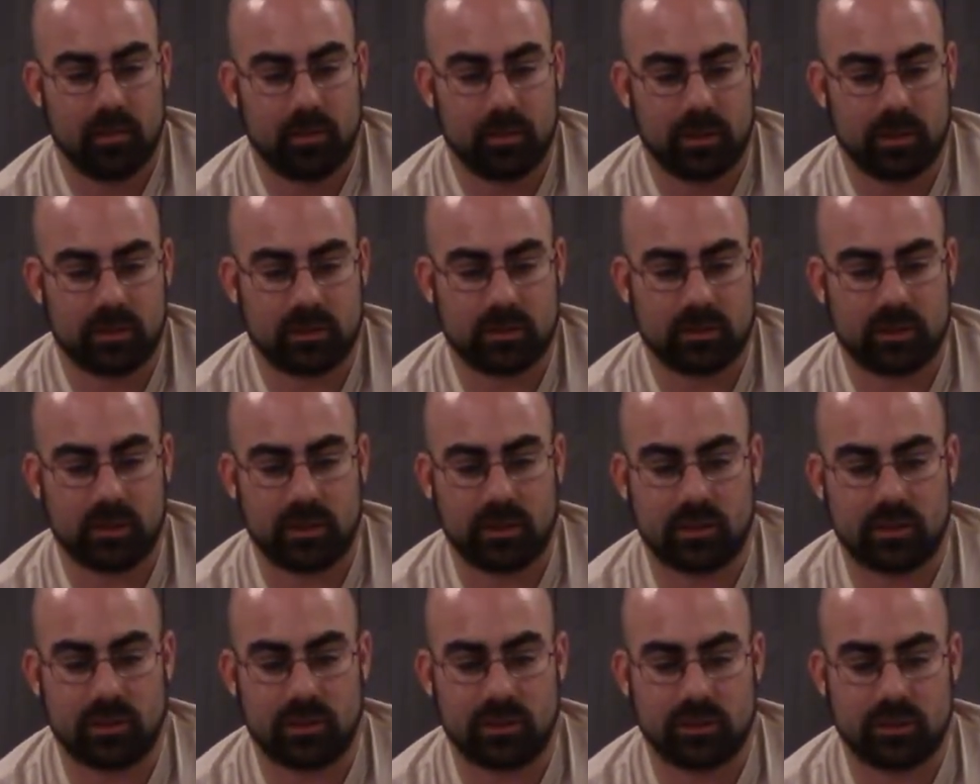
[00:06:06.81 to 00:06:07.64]
There's
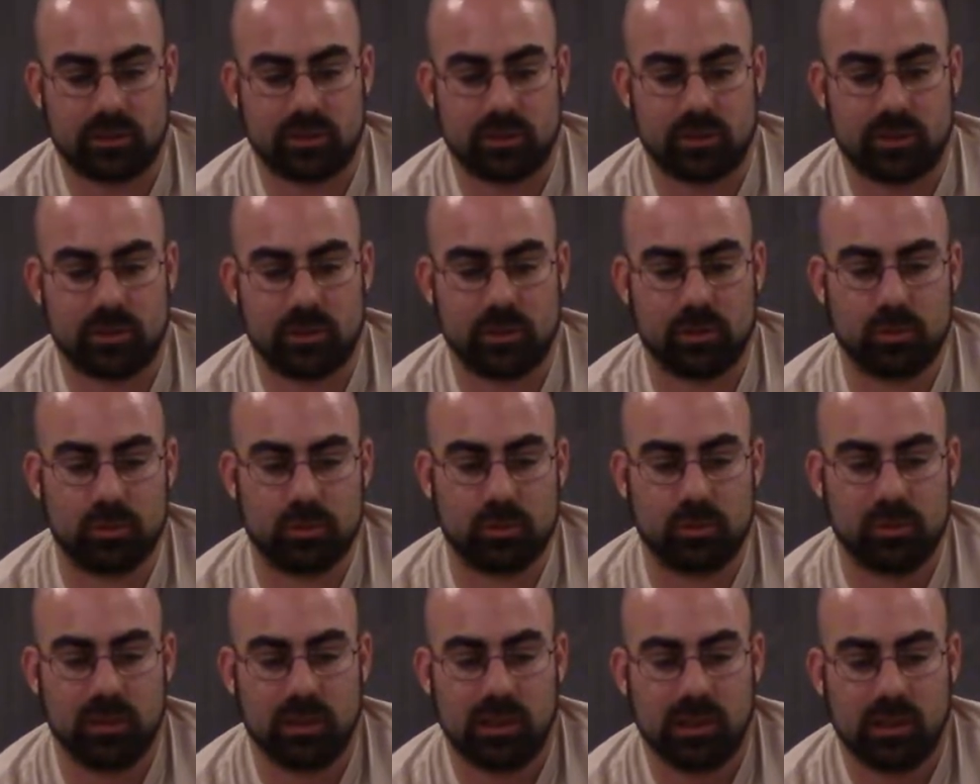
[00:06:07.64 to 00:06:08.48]
like these
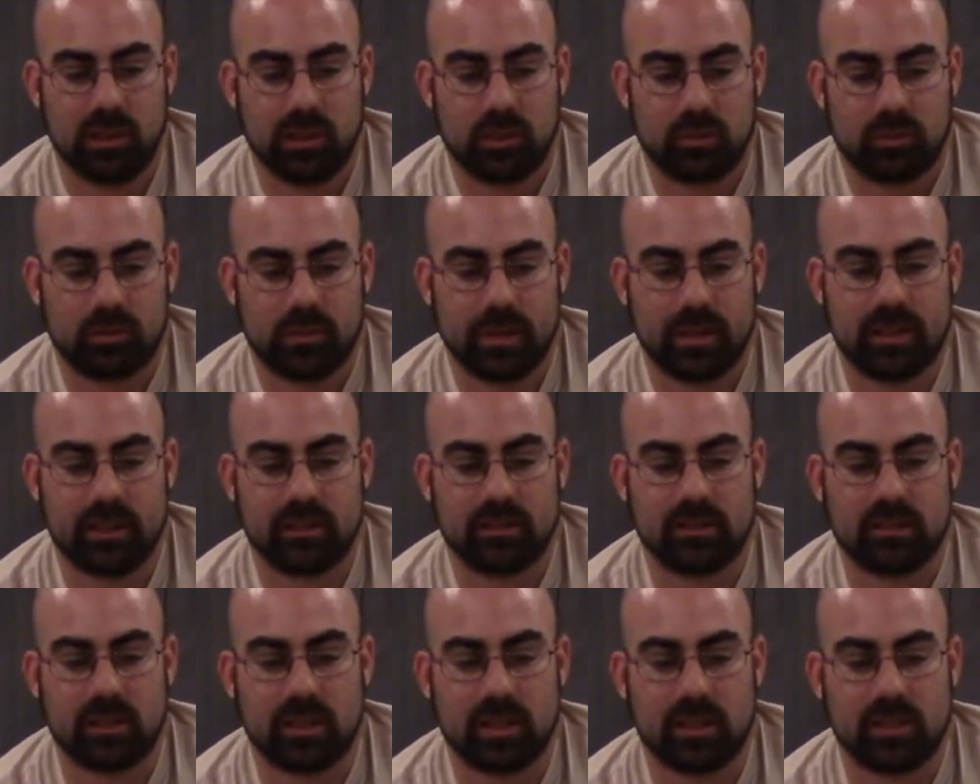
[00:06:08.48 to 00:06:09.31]
two
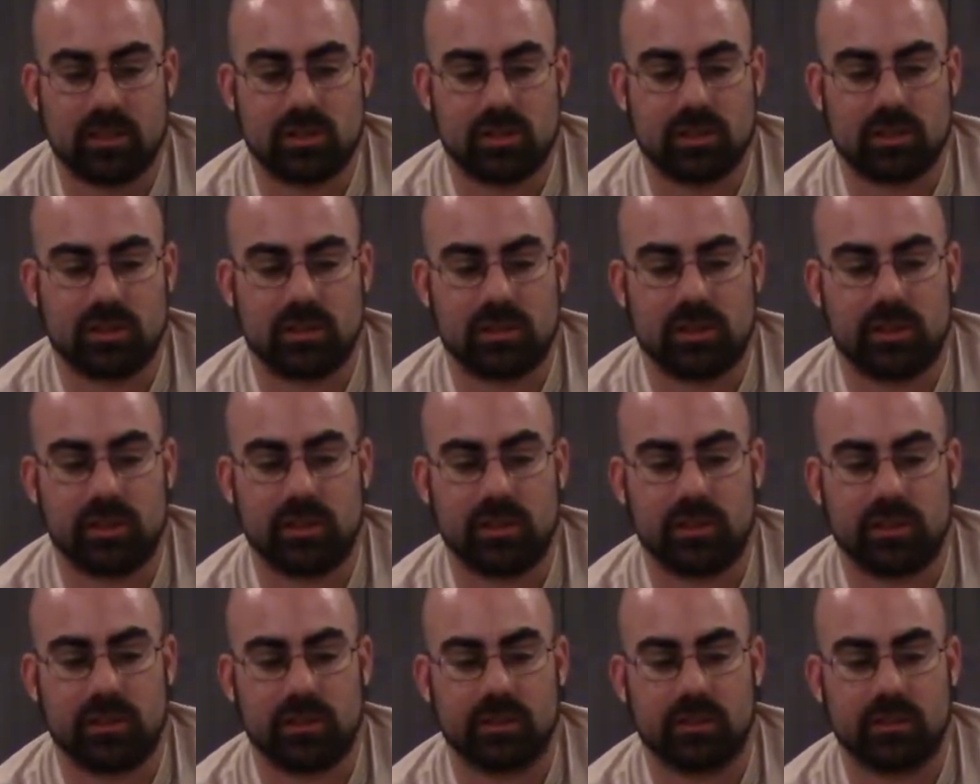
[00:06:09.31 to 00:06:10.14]
raised edges
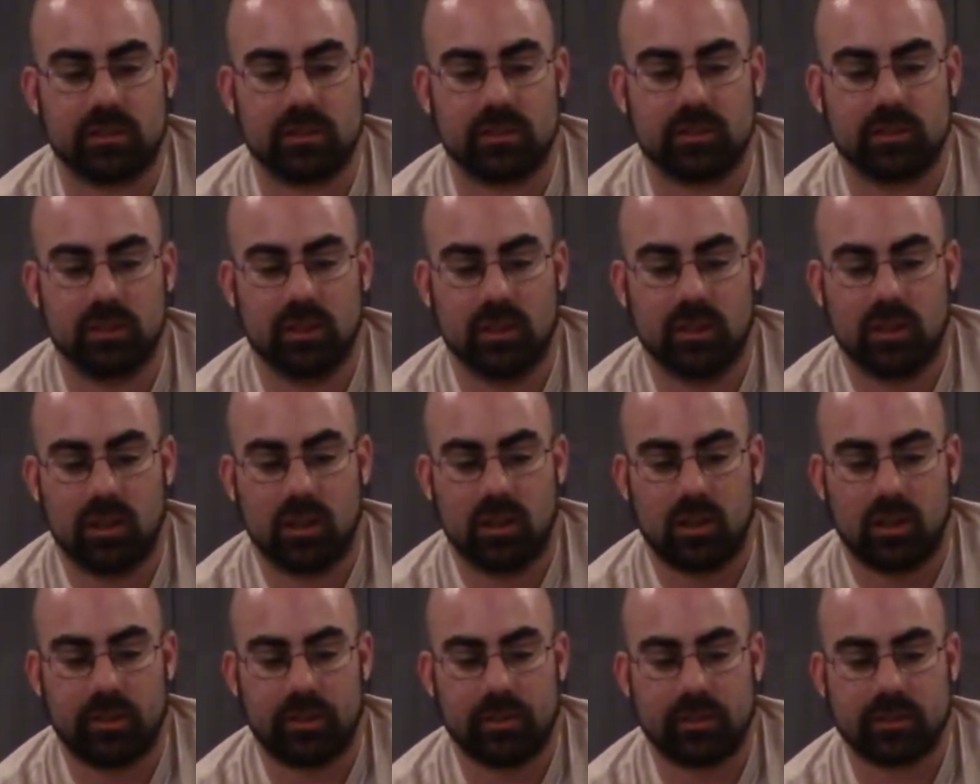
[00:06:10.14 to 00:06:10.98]
here
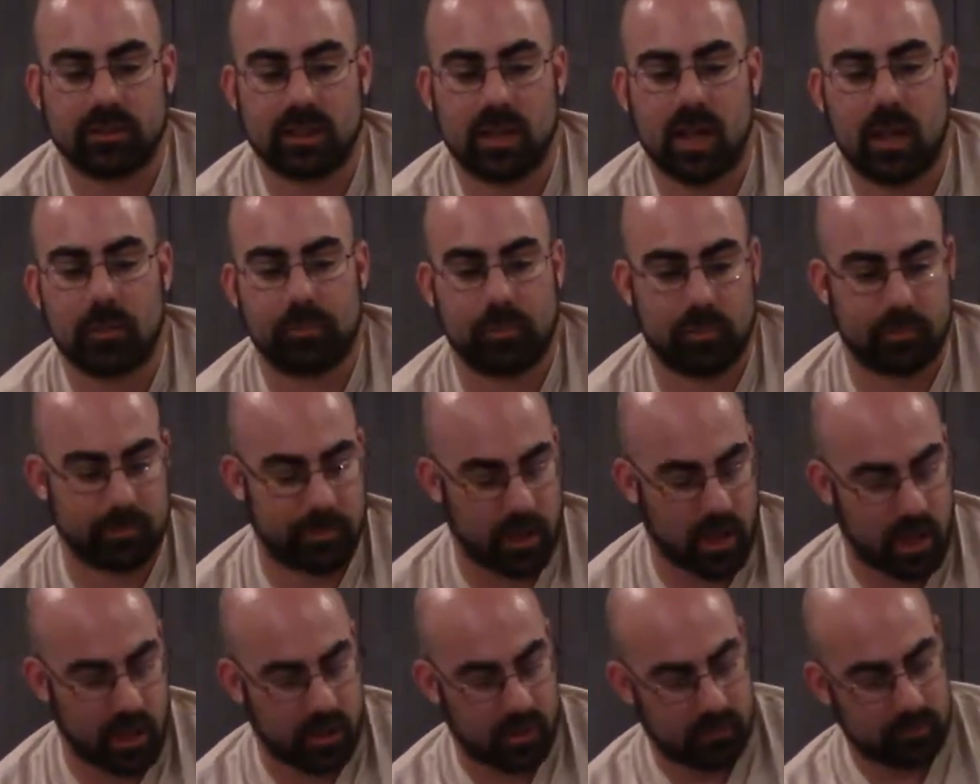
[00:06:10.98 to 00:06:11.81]
on the top and
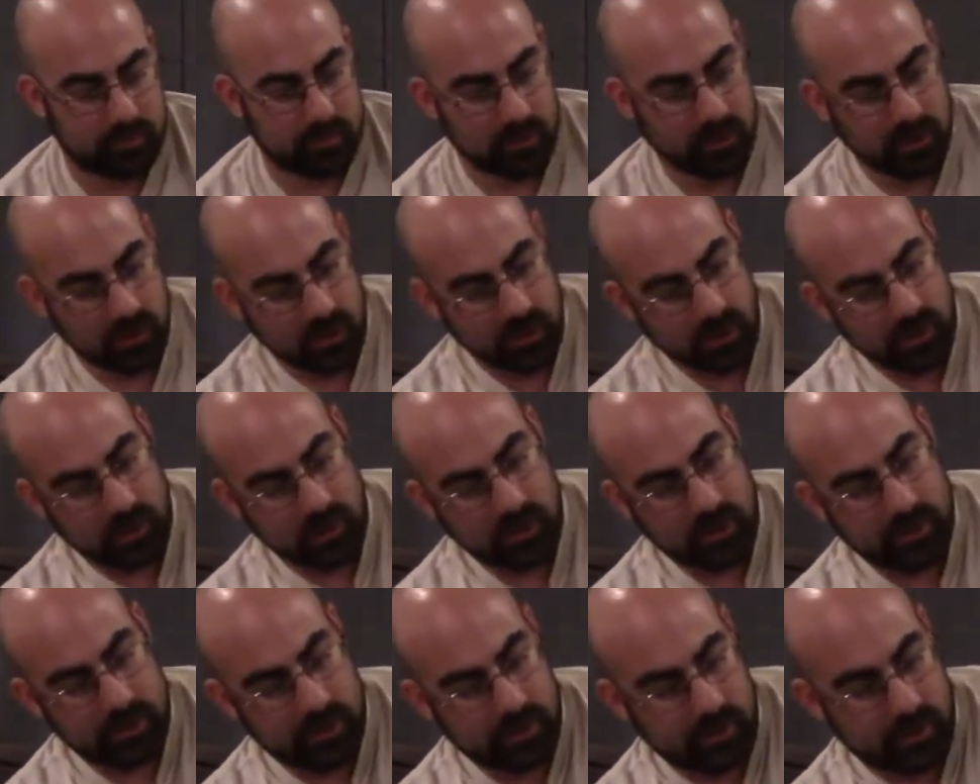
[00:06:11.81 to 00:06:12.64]
bottom,
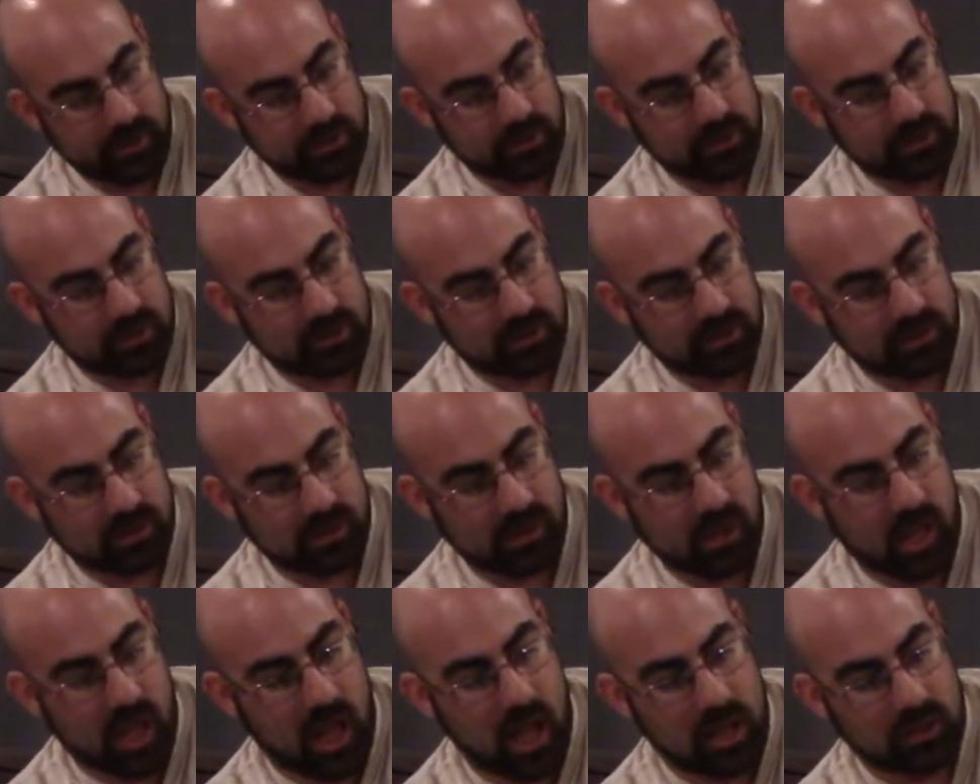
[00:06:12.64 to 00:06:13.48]
and there's
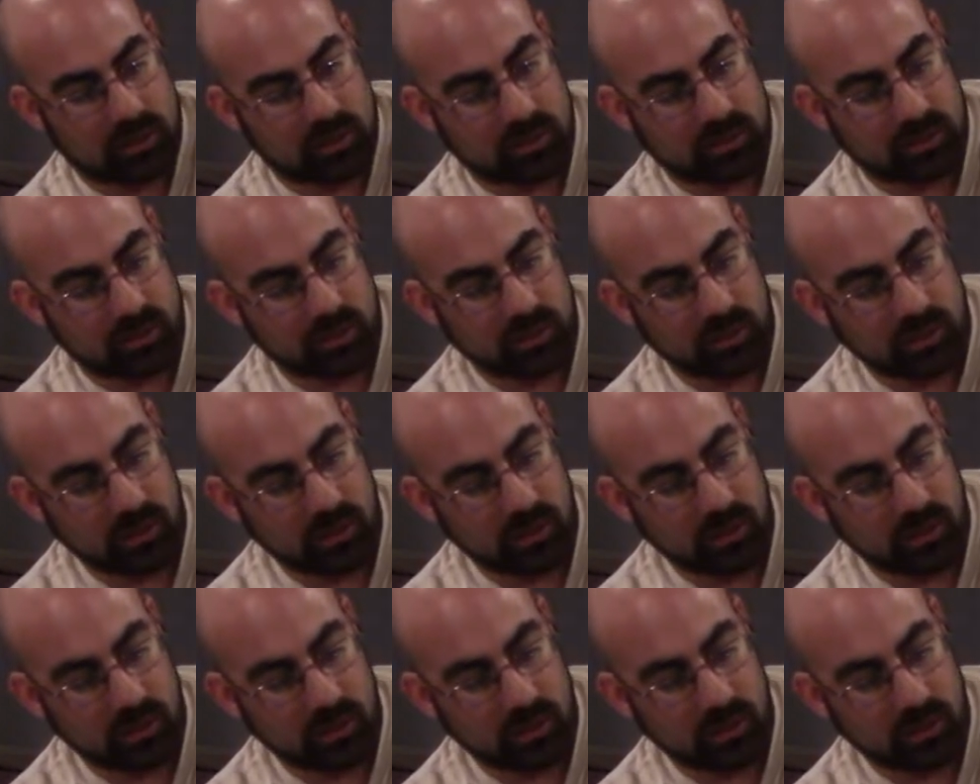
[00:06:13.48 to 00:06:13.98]
slots